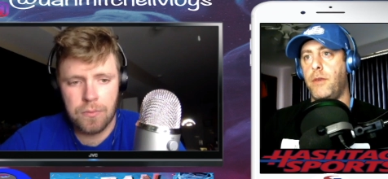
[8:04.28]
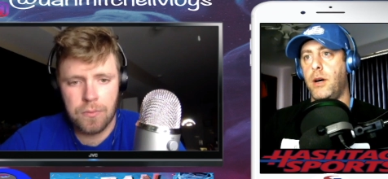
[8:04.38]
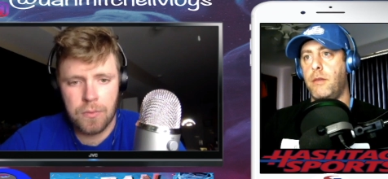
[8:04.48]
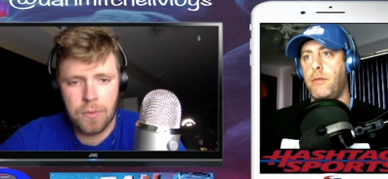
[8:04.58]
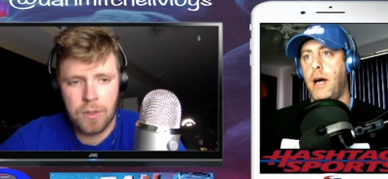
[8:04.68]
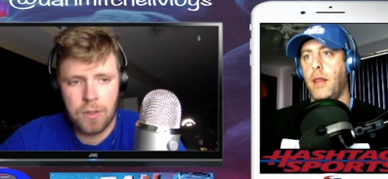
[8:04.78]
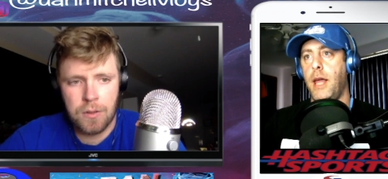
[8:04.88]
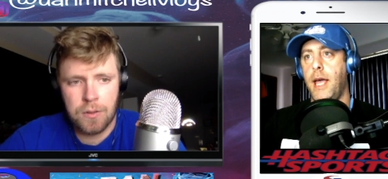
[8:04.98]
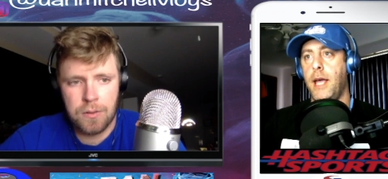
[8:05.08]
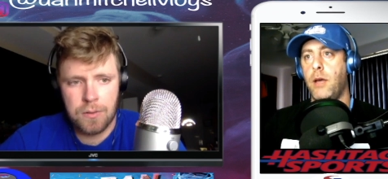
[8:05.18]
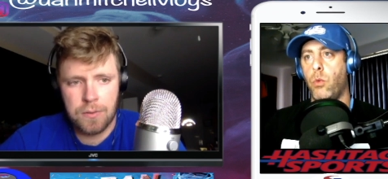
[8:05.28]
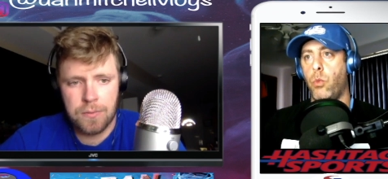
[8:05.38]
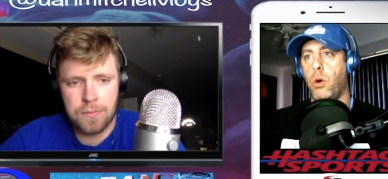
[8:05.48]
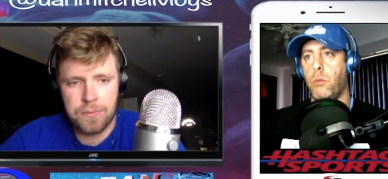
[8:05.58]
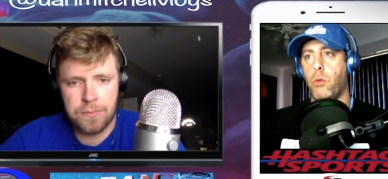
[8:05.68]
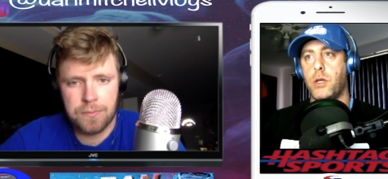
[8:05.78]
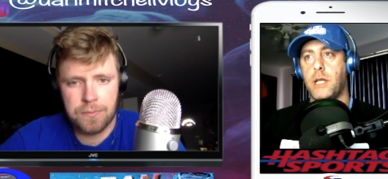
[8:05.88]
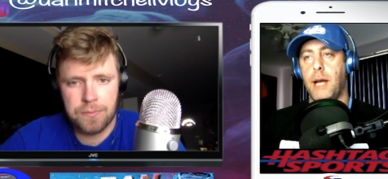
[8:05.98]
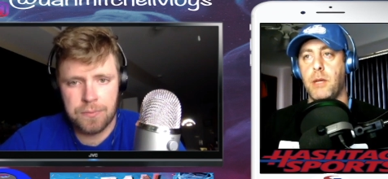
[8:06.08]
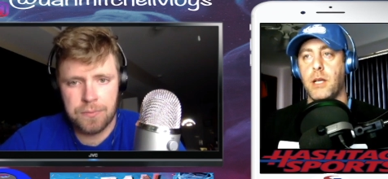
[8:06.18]
Speaker 1: of LA one more
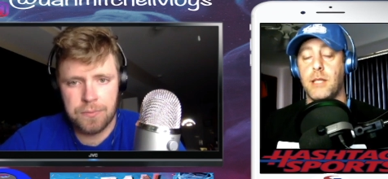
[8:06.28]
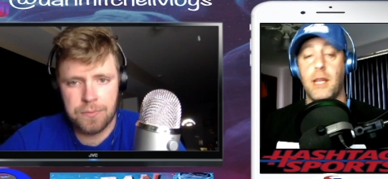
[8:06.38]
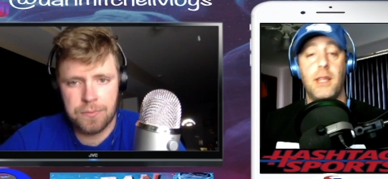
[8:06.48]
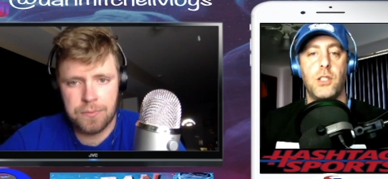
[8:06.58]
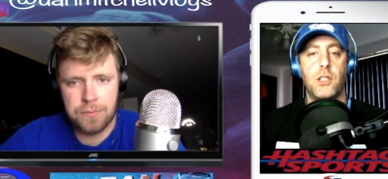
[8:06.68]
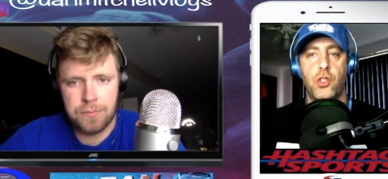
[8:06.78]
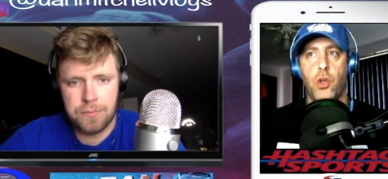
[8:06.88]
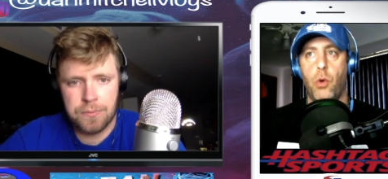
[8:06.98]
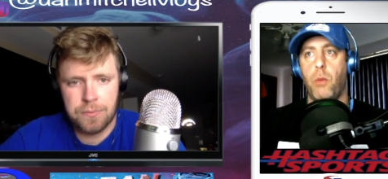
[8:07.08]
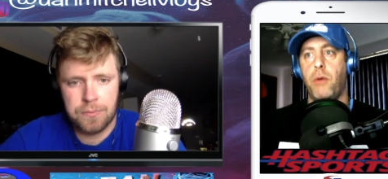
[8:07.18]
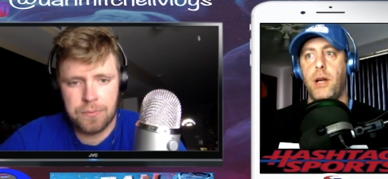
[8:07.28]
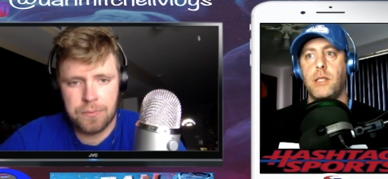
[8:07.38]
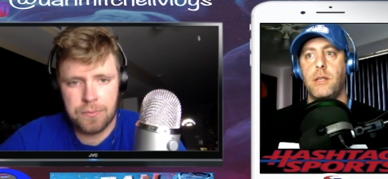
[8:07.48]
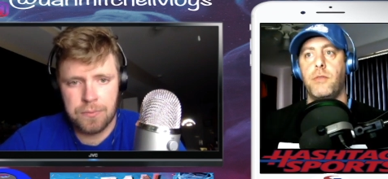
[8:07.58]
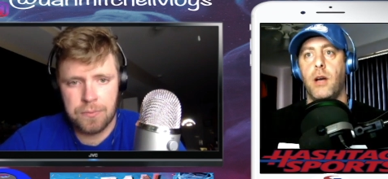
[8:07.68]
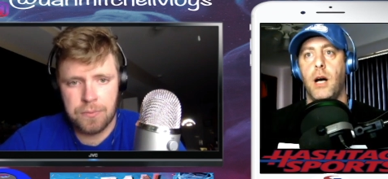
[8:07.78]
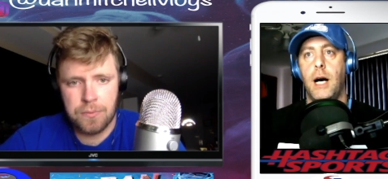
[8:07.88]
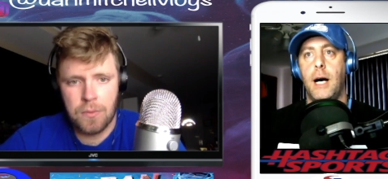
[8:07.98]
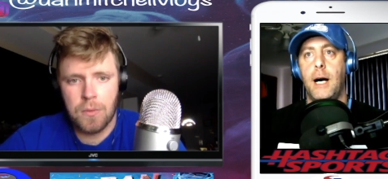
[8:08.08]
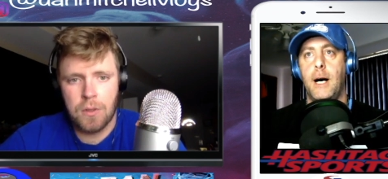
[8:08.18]
time because I think it's just so impressive.
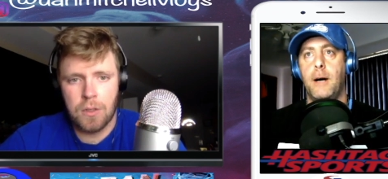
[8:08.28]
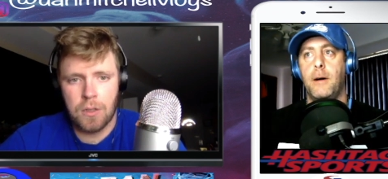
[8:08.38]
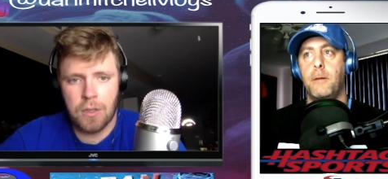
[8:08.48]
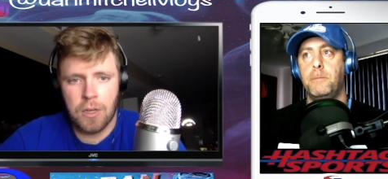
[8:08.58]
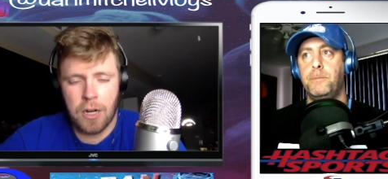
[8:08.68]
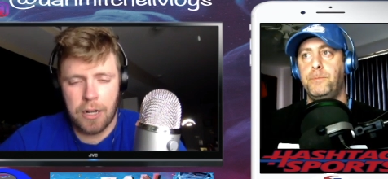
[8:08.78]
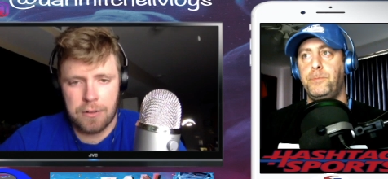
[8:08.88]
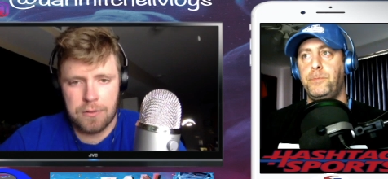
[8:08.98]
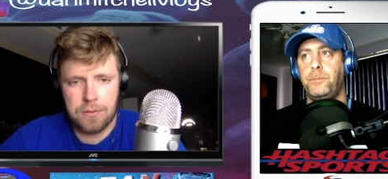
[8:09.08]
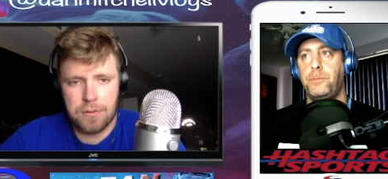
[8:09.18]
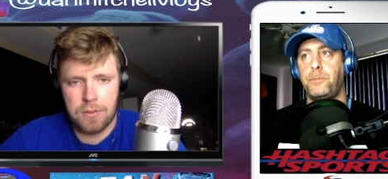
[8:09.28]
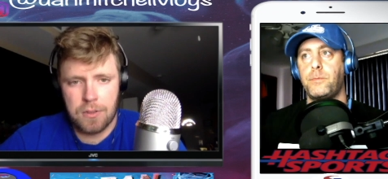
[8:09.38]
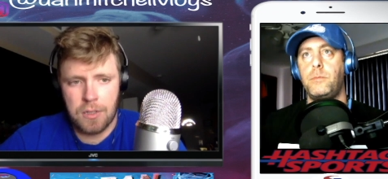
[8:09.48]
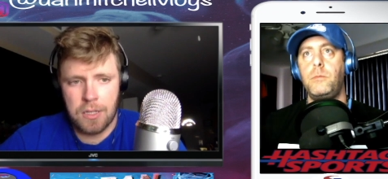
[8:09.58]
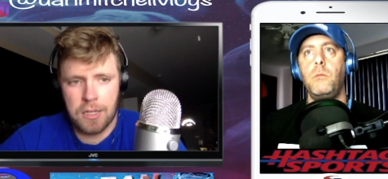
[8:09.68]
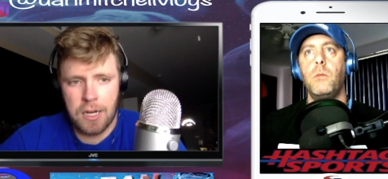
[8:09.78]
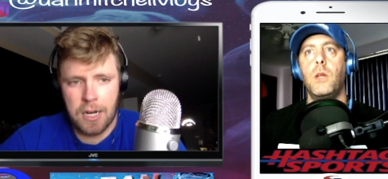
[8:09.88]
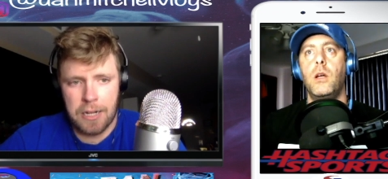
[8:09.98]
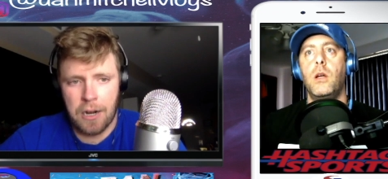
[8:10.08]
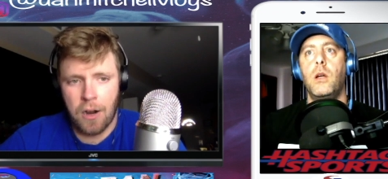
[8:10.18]
Uh, Got it.
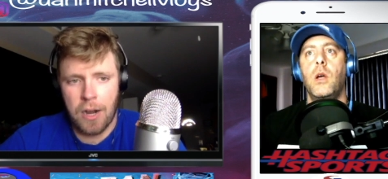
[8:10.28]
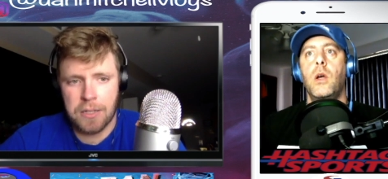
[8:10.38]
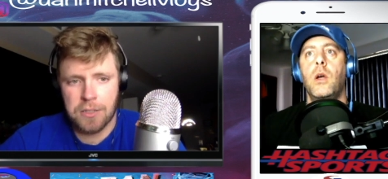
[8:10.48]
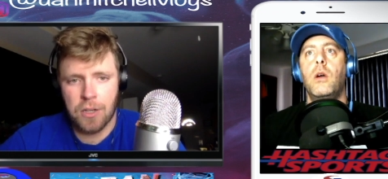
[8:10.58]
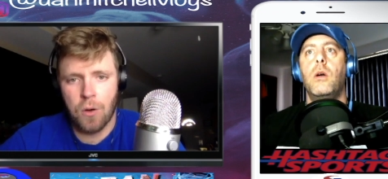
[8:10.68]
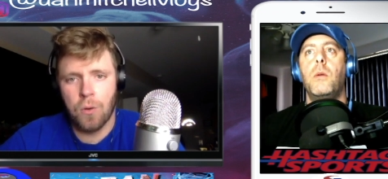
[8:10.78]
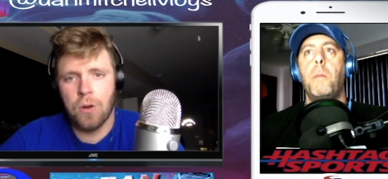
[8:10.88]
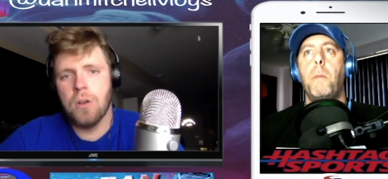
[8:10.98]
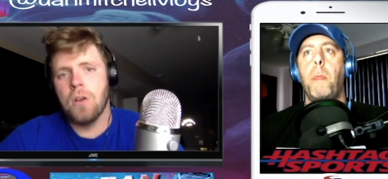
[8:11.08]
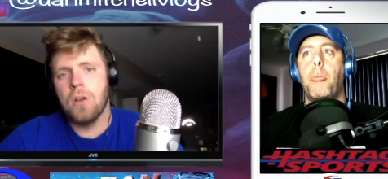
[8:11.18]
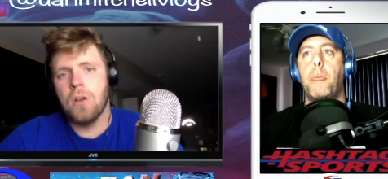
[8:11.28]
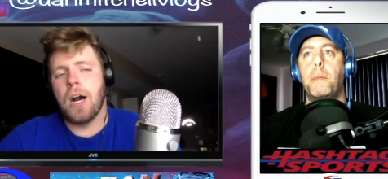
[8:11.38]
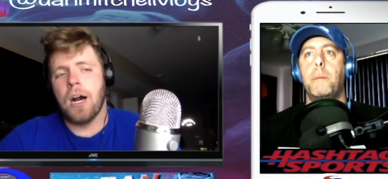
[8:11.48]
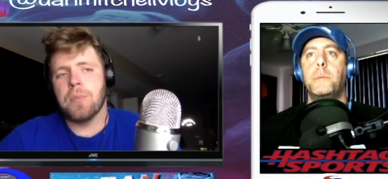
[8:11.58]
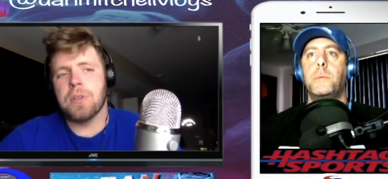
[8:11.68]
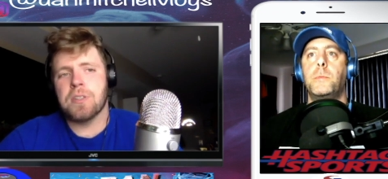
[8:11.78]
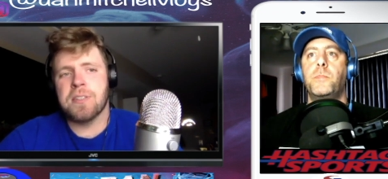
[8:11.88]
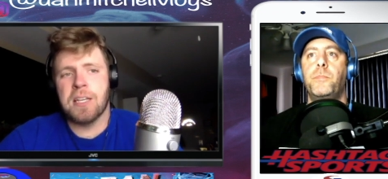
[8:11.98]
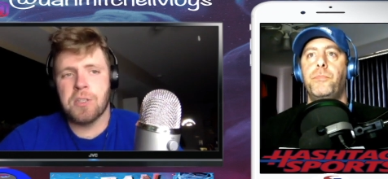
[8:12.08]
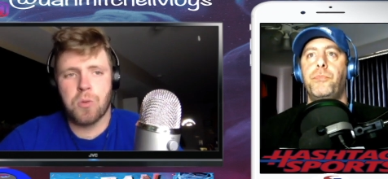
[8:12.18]
Got
Speaker 2: it. All right. So. Um,
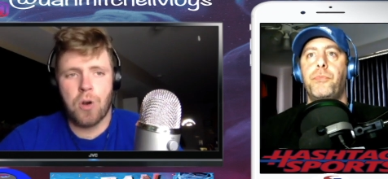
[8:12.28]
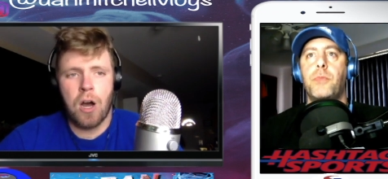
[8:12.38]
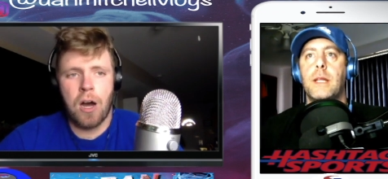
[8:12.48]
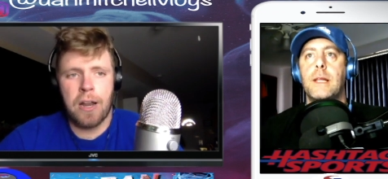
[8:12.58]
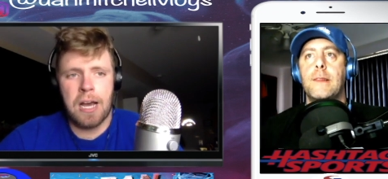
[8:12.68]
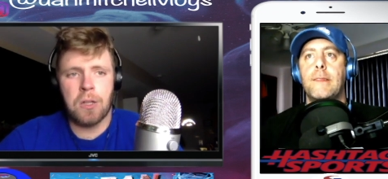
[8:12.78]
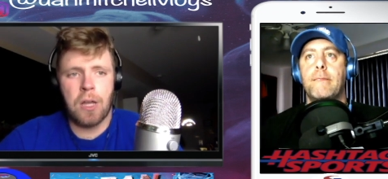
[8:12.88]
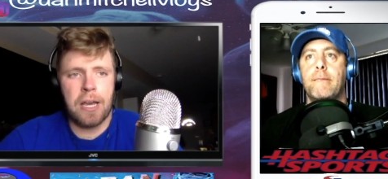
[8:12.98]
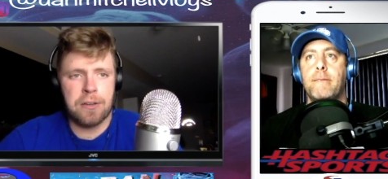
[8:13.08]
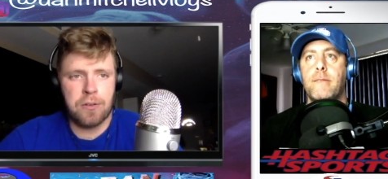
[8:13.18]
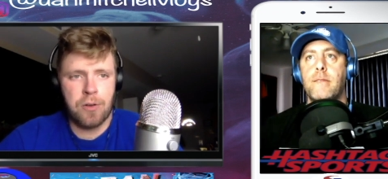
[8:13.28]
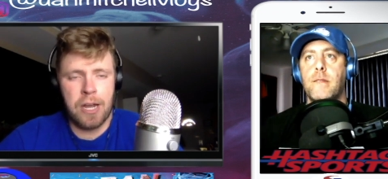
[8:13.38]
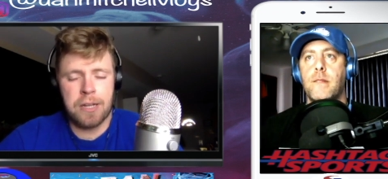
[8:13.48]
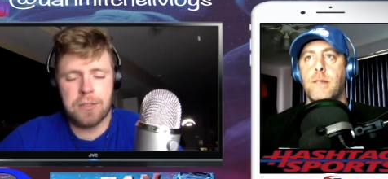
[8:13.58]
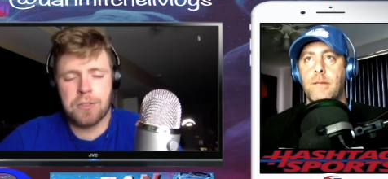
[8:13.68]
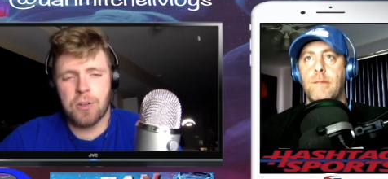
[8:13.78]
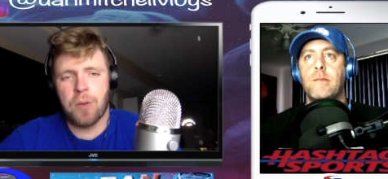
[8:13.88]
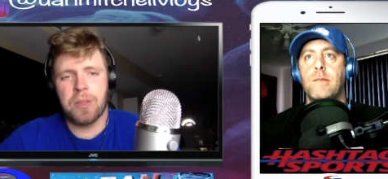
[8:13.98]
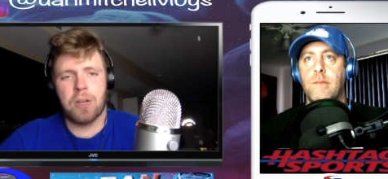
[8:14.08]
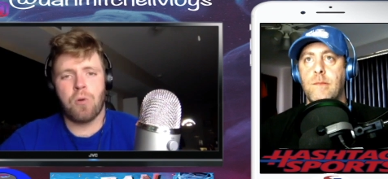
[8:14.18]
since we're on LA, right?
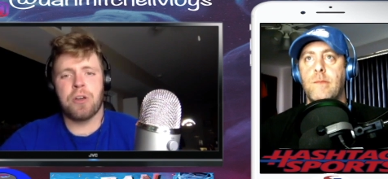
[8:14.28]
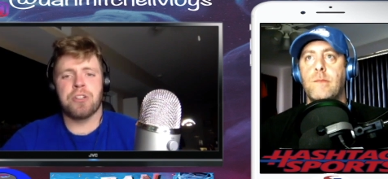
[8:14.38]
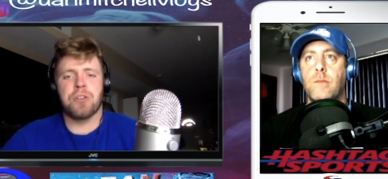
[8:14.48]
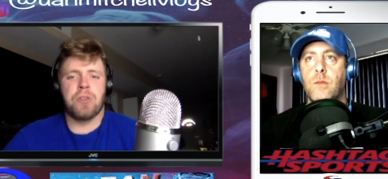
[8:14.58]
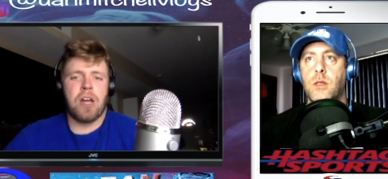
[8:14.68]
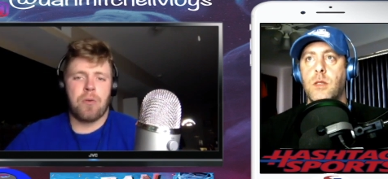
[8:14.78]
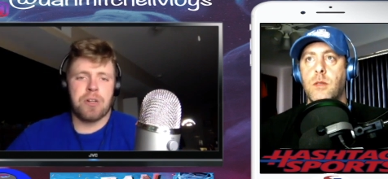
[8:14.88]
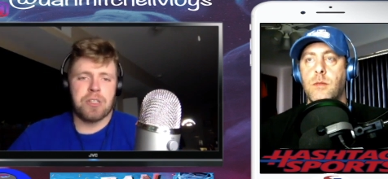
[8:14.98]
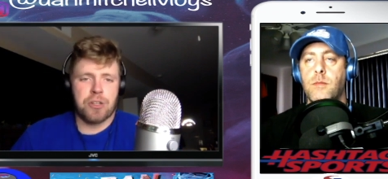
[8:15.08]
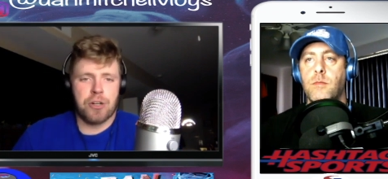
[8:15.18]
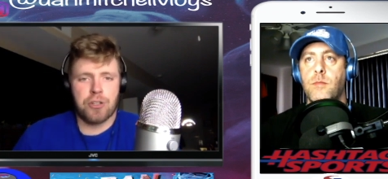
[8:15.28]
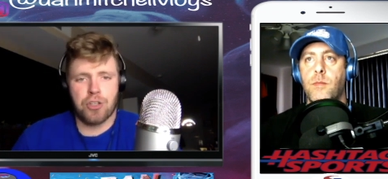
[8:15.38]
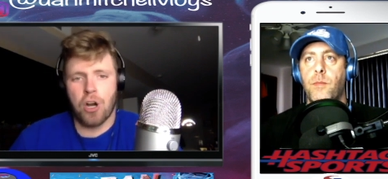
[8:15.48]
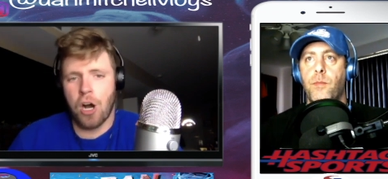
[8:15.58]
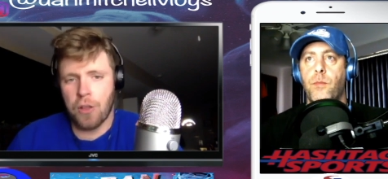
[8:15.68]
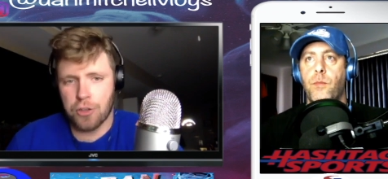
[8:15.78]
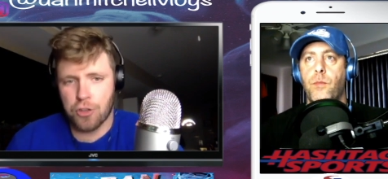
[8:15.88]
So I mean, like while you're doing that research on the